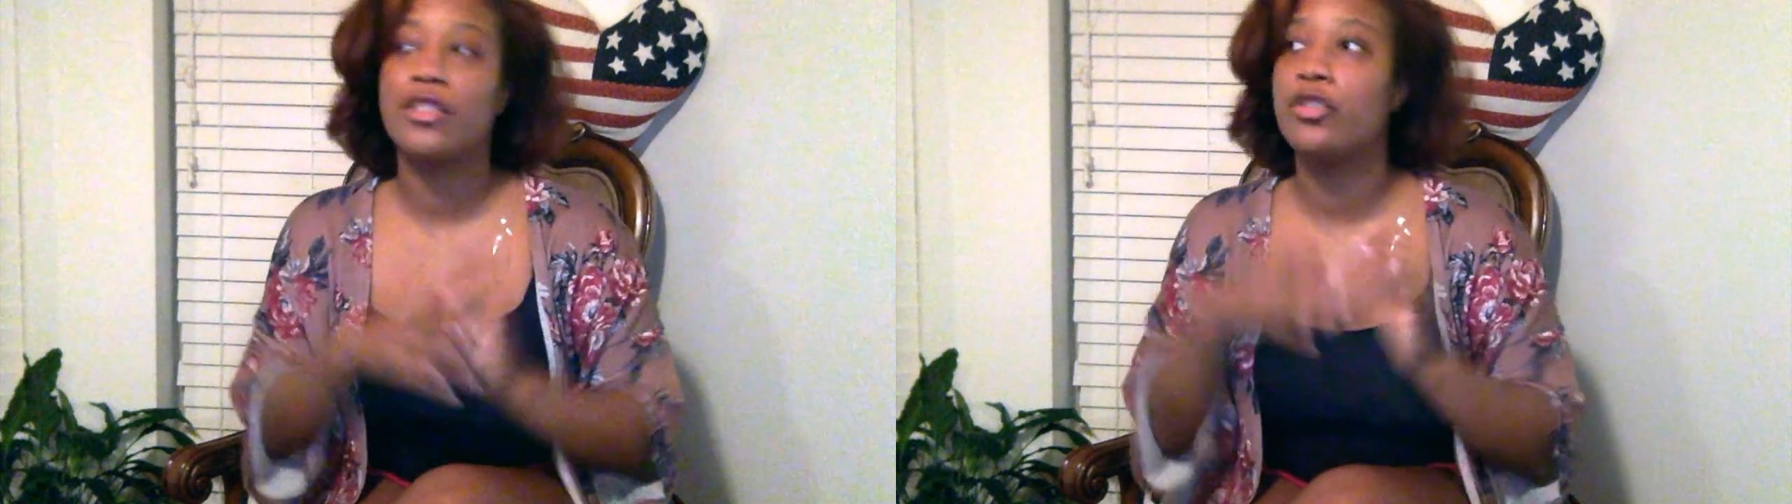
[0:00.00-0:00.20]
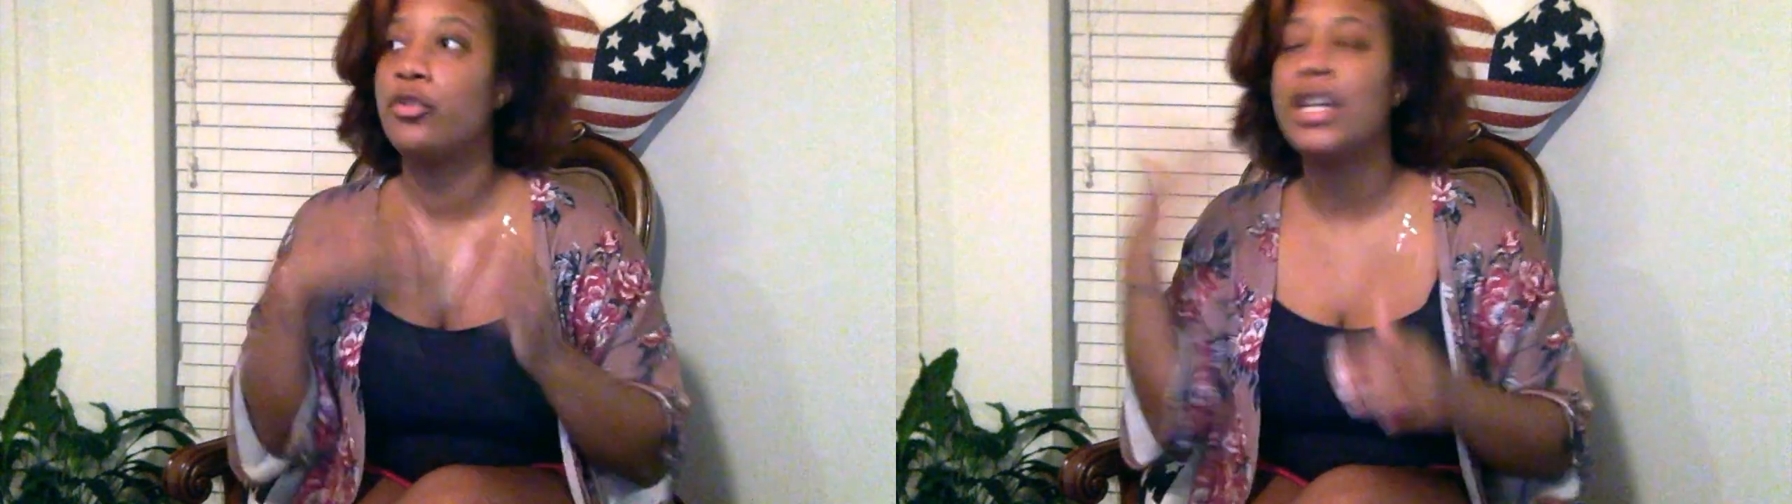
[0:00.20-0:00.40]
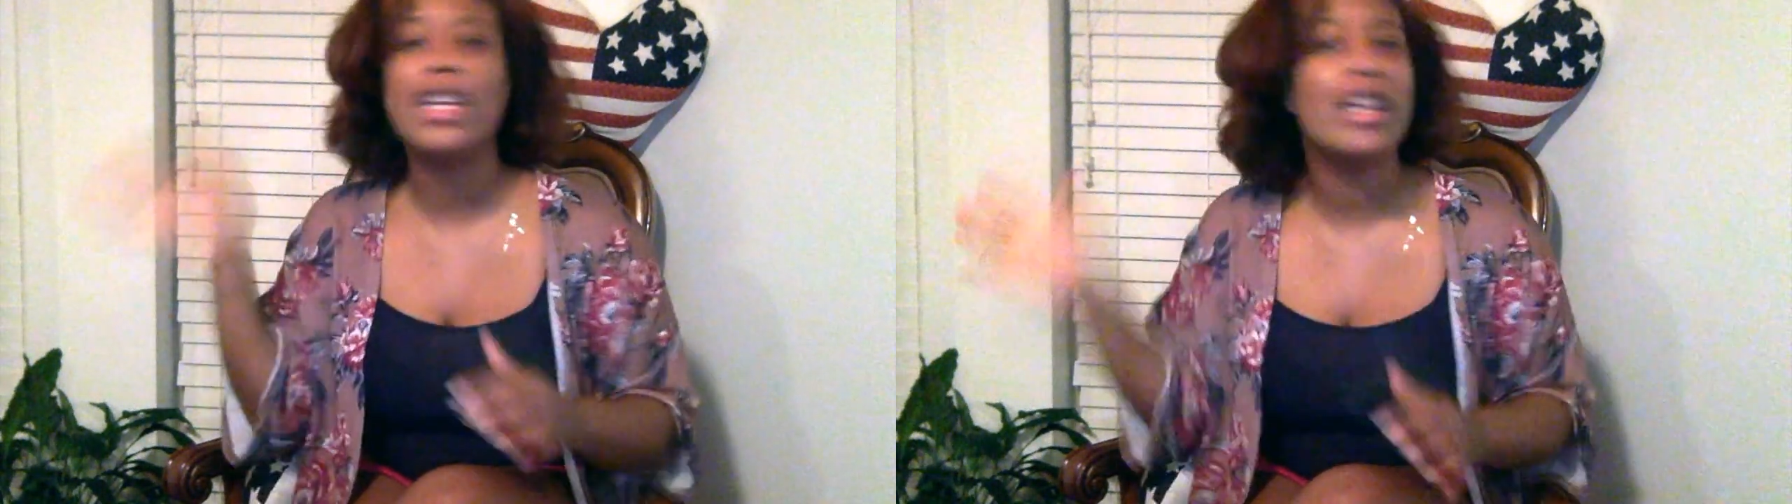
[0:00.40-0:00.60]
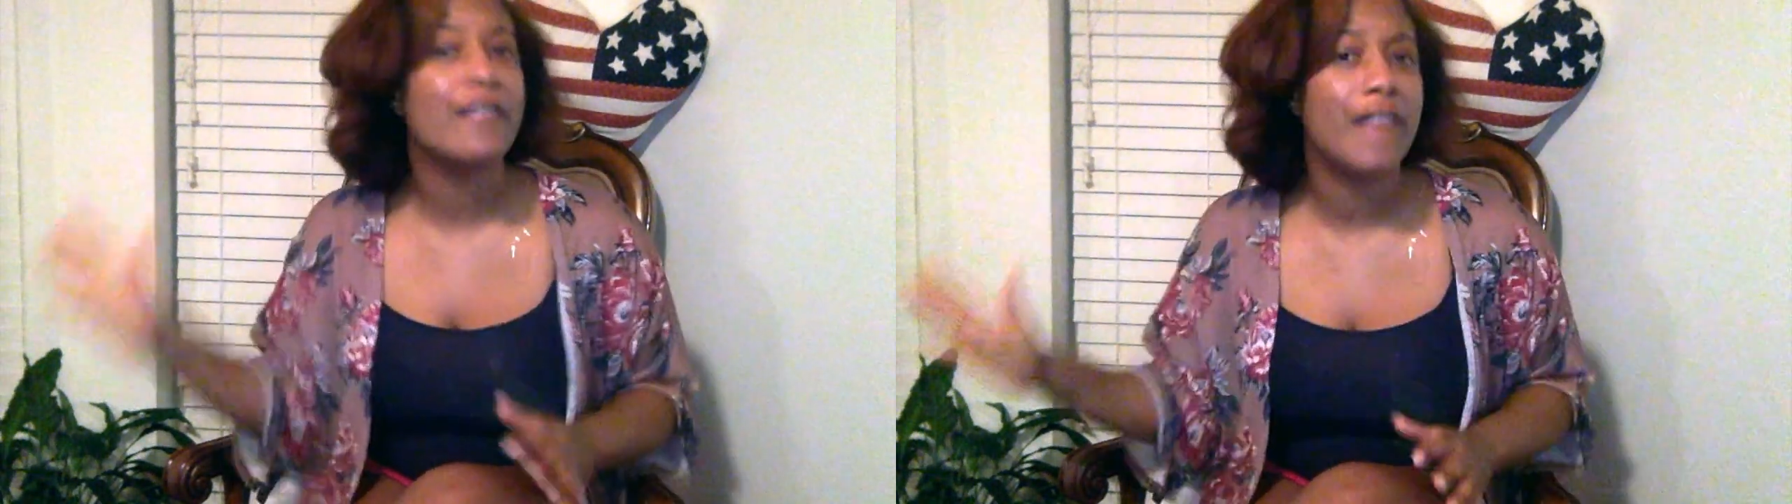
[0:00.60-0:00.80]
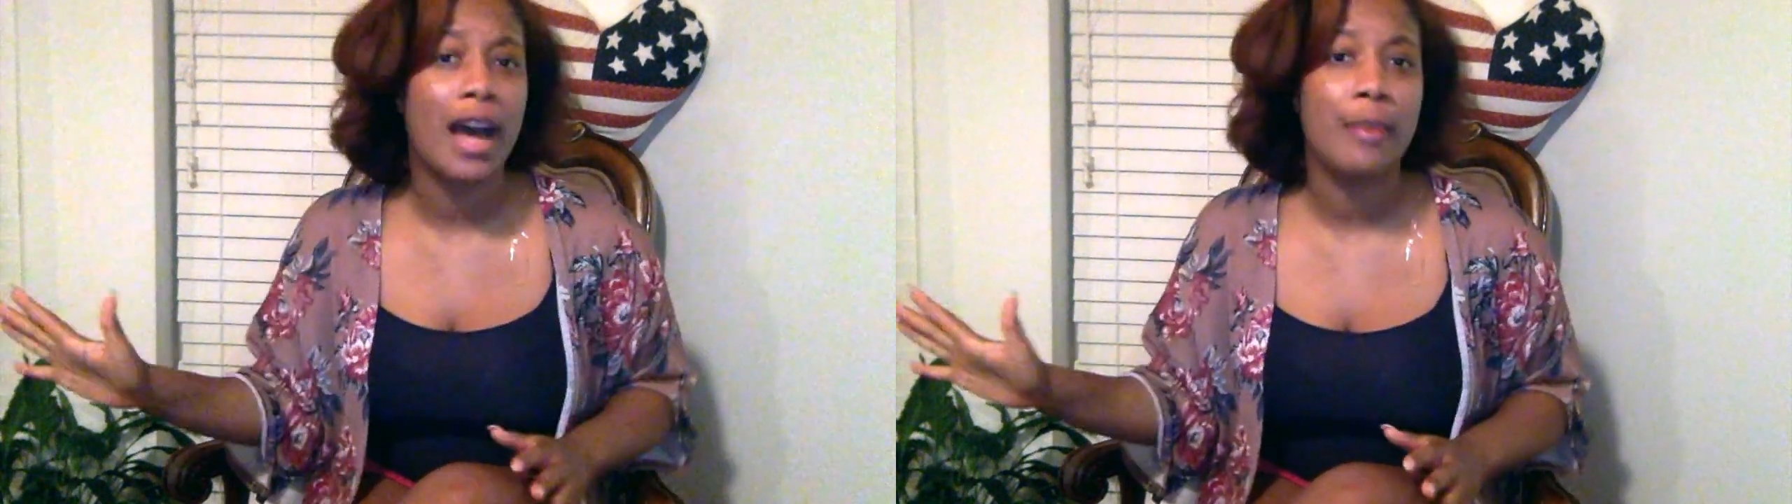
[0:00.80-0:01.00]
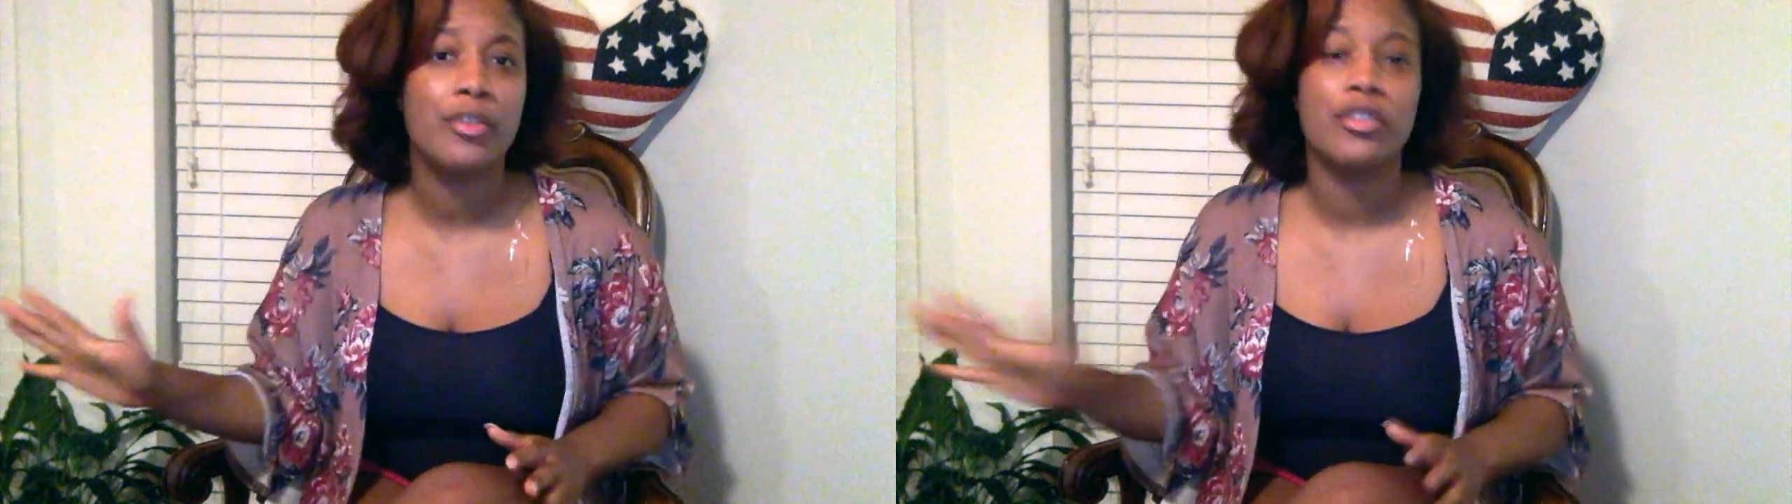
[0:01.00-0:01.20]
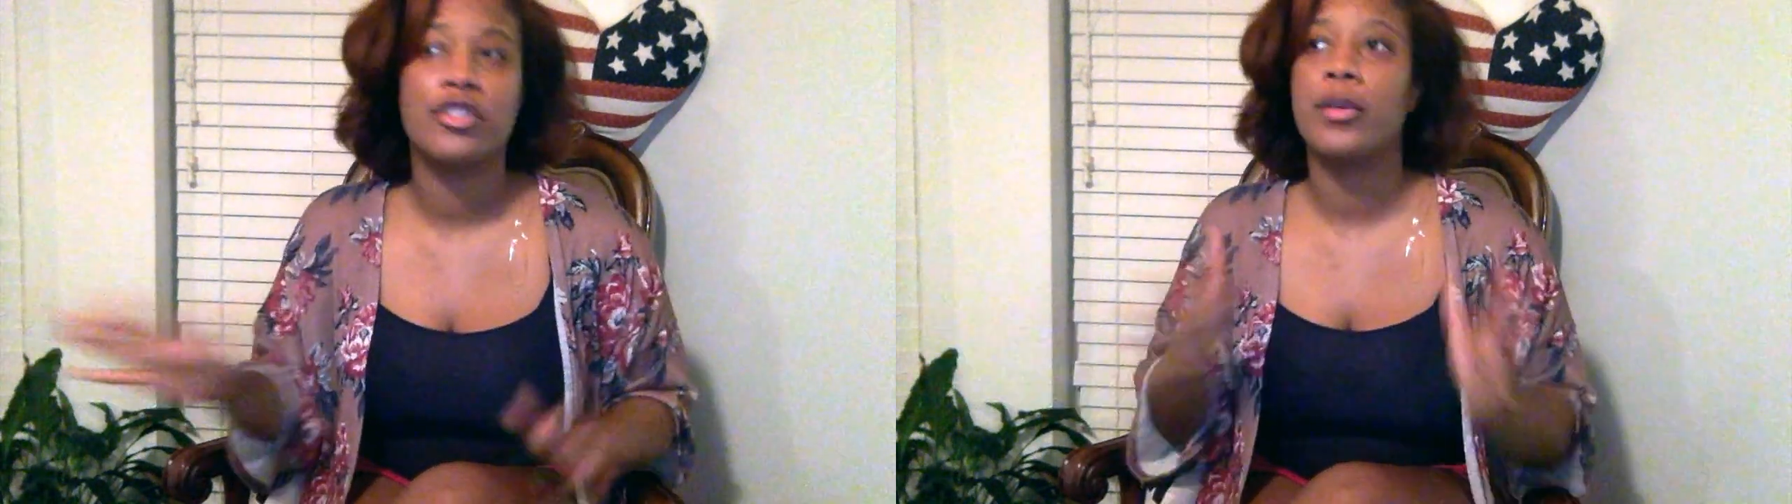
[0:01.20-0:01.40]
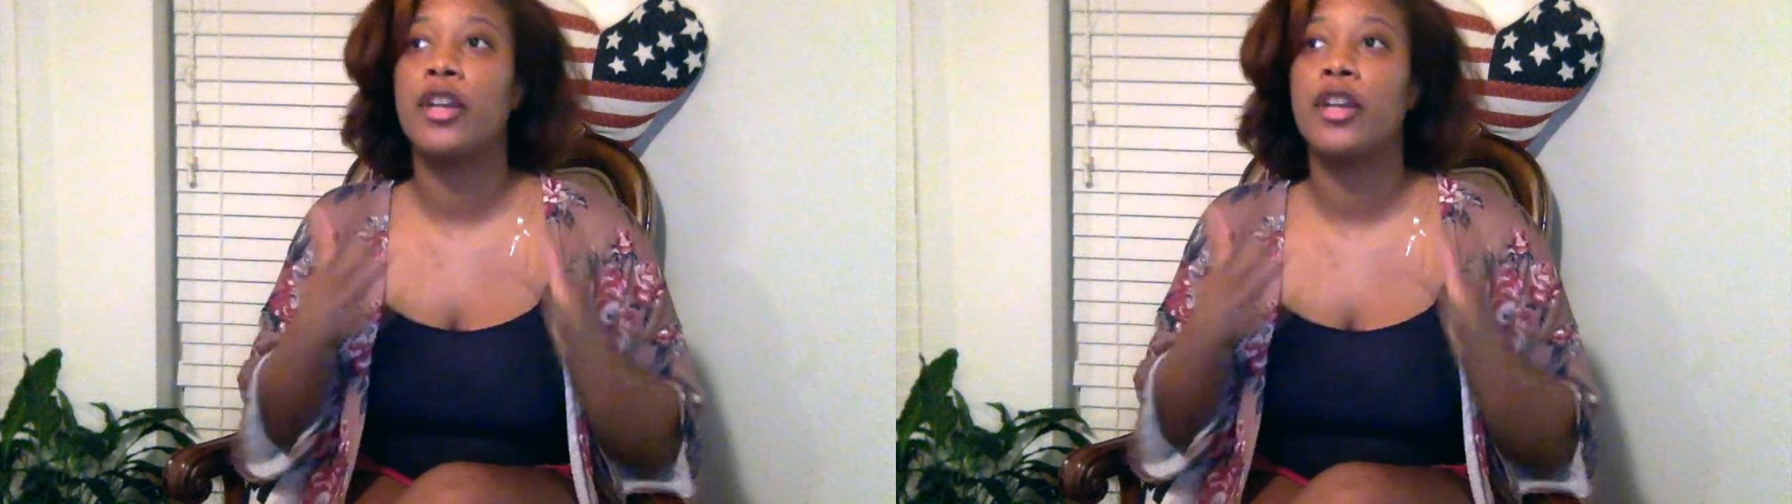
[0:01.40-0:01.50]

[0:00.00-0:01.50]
to do any of the options to